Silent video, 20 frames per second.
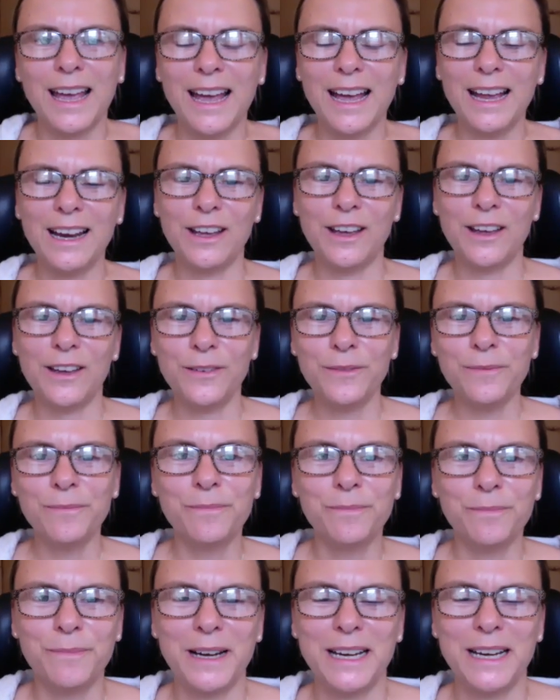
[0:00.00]
Hello,
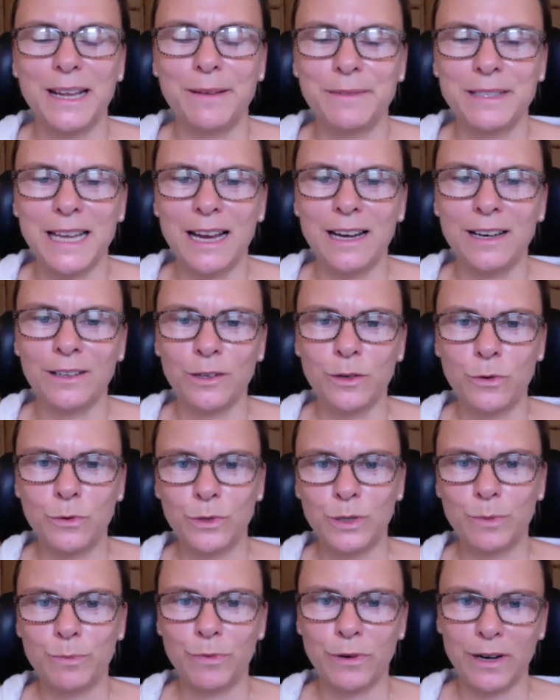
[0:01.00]
my name's Helen
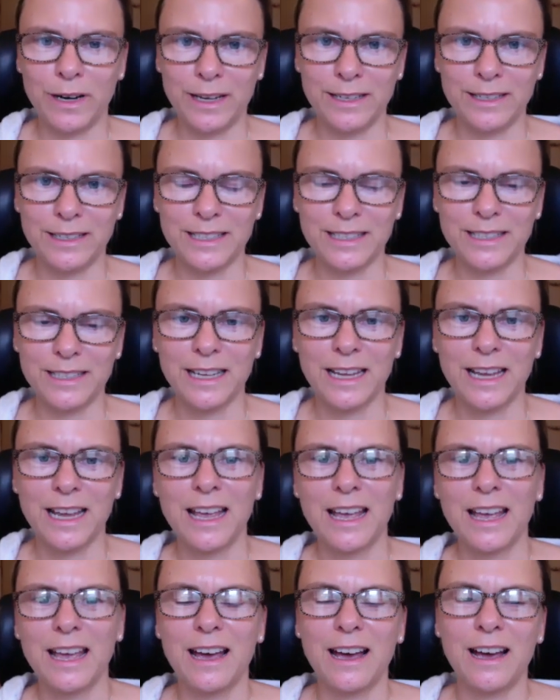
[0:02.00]
Corner-Bryant.
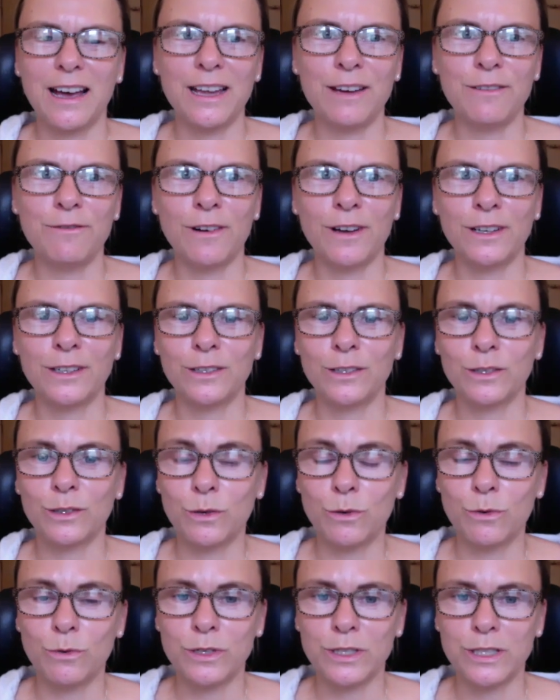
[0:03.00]
I run
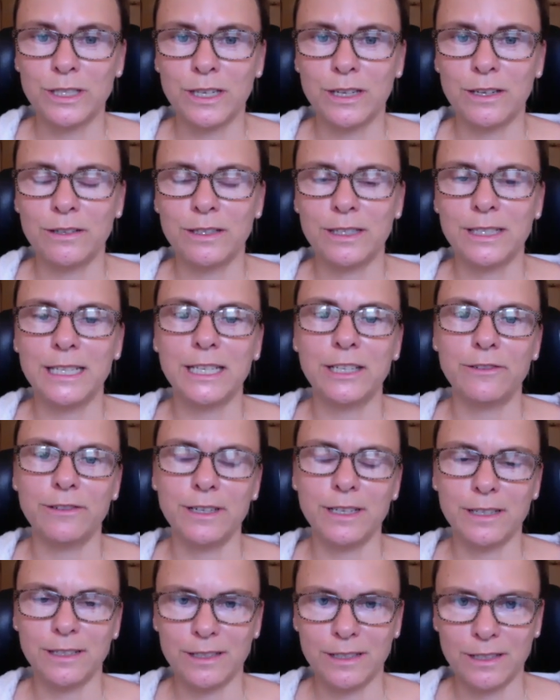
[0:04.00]
Cornerstones
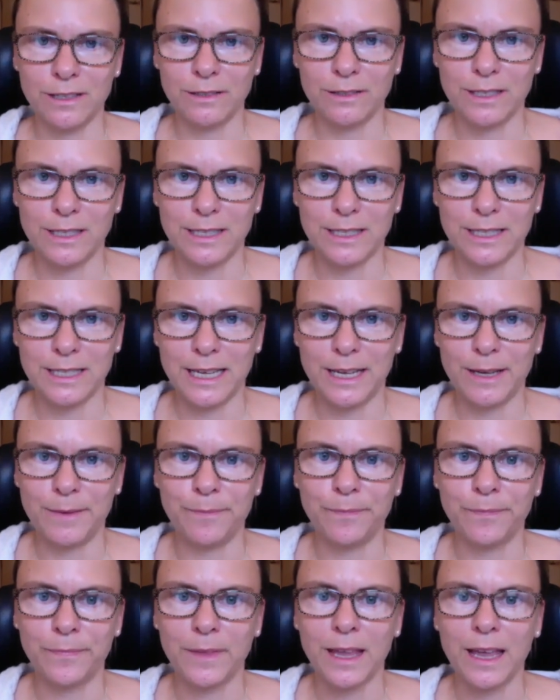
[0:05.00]
literary consultancy.
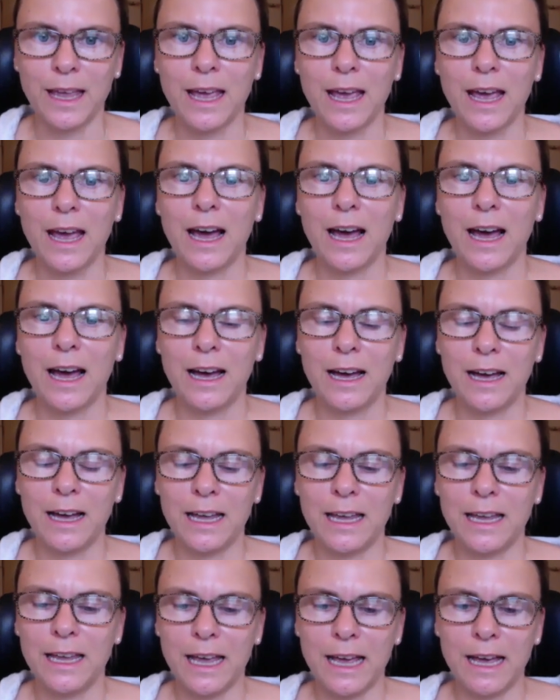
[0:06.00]

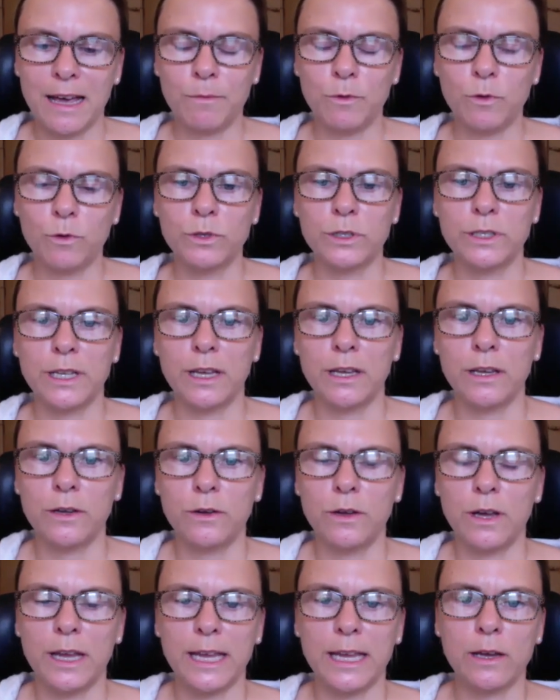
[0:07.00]
I am also
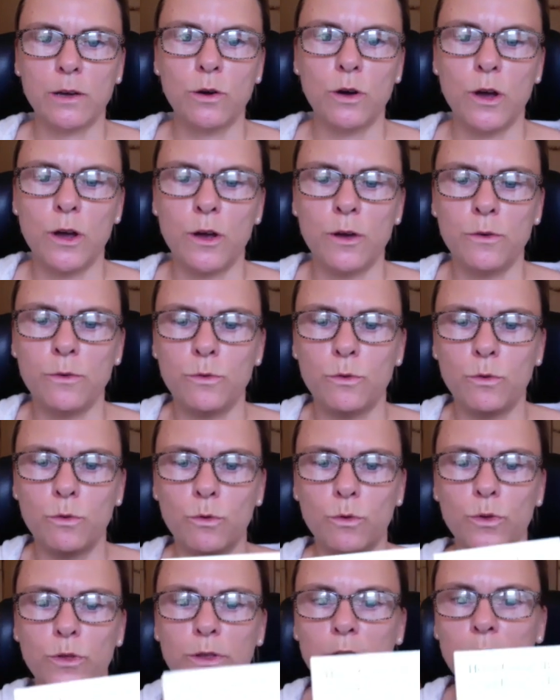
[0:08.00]
a
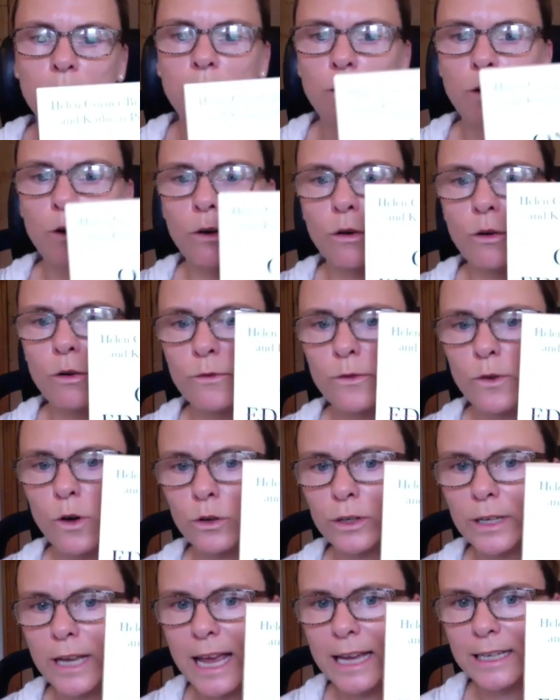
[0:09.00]
co-author of
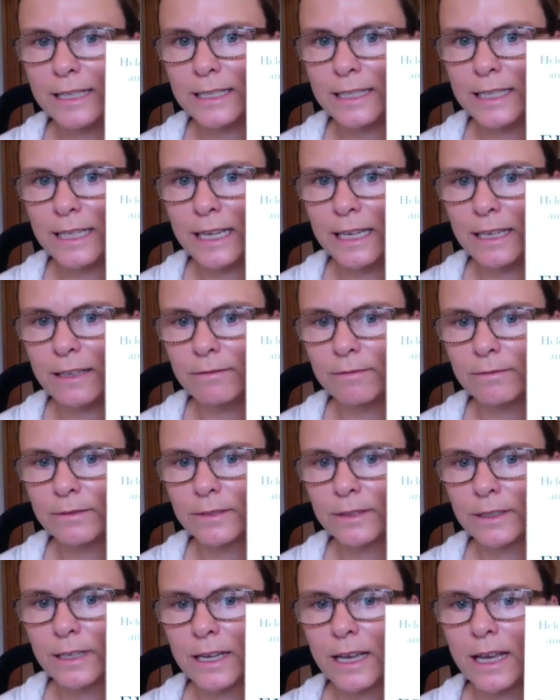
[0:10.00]
On Editing,
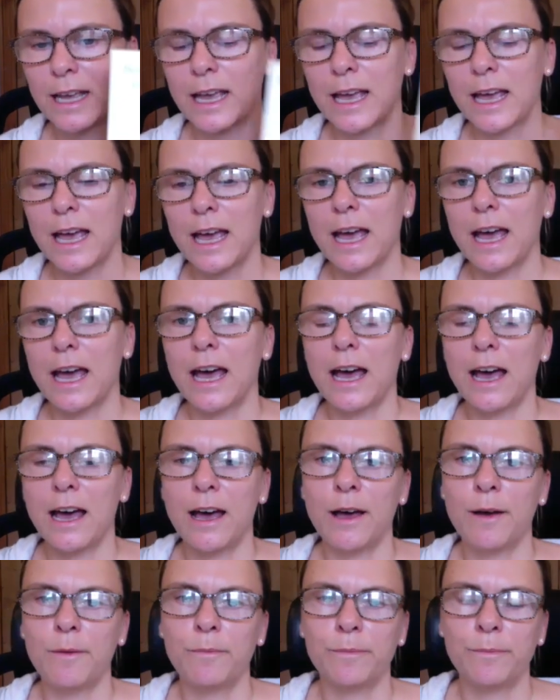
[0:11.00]

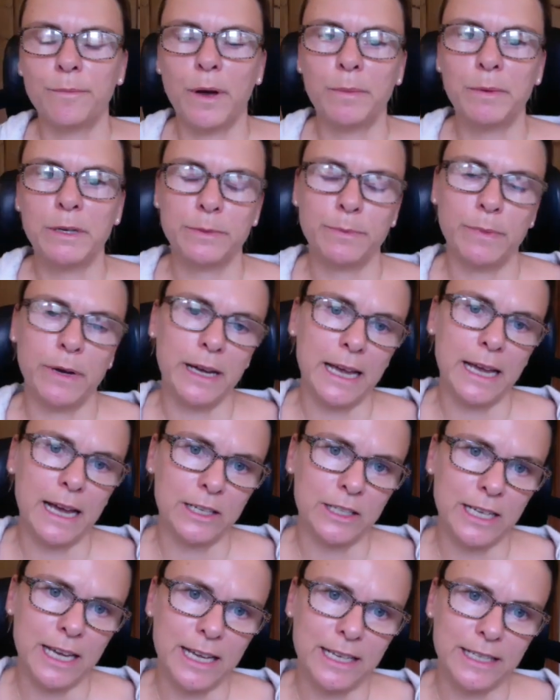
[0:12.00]
published by
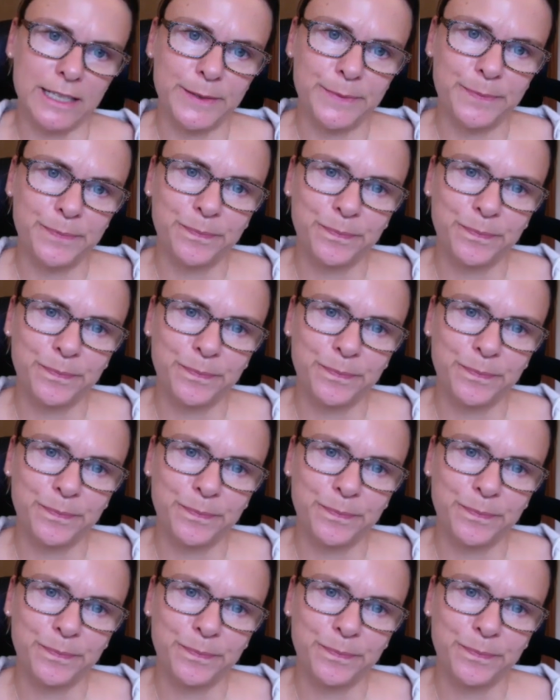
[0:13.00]
Hachette.